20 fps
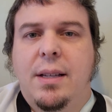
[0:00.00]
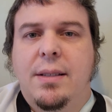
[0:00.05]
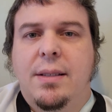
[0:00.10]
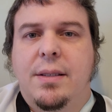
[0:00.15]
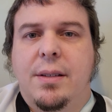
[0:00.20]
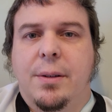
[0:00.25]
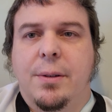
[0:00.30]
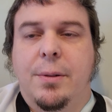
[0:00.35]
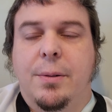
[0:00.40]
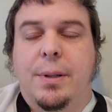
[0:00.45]

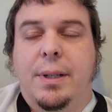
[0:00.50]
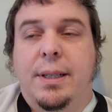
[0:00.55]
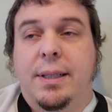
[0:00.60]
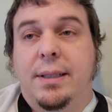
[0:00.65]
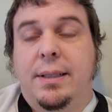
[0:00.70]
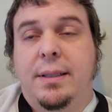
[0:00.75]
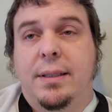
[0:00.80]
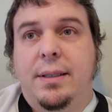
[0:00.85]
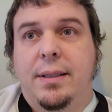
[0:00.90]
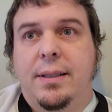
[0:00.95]
So
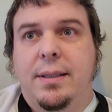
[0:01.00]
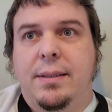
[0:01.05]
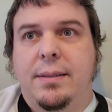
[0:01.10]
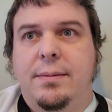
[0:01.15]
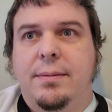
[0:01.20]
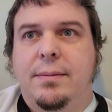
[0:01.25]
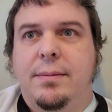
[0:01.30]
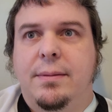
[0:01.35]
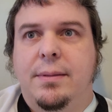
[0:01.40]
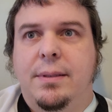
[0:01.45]

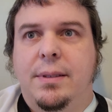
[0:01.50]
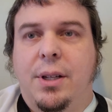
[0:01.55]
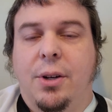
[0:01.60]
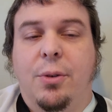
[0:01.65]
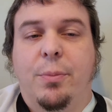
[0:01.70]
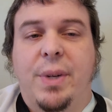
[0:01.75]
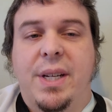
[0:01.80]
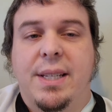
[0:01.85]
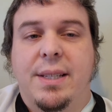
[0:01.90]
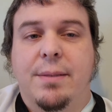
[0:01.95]
there
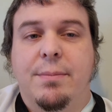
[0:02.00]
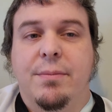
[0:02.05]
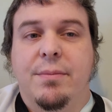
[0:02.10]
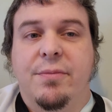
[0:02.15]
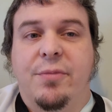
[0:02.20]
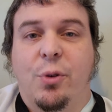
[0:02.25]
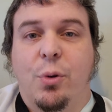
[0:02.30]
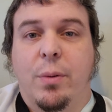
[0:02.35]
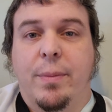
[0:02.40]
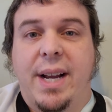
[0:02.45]
will be
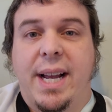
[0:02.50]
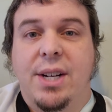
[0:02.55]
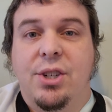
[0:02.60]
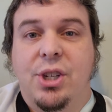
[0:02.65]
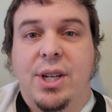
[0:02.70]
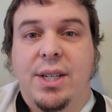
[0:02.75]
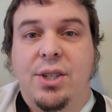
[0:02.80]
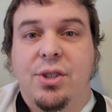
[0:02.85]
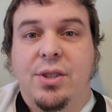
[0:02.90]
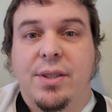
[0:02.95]
some format
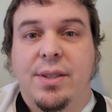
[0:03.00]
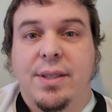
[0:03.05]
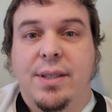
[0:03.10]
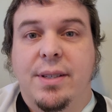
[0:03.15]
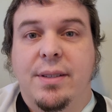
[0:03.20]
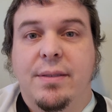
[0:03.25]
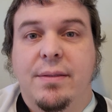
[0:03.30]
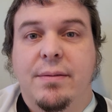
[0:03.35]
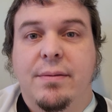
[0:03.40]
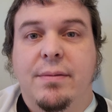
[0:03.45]

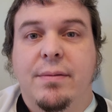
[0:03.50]
changes,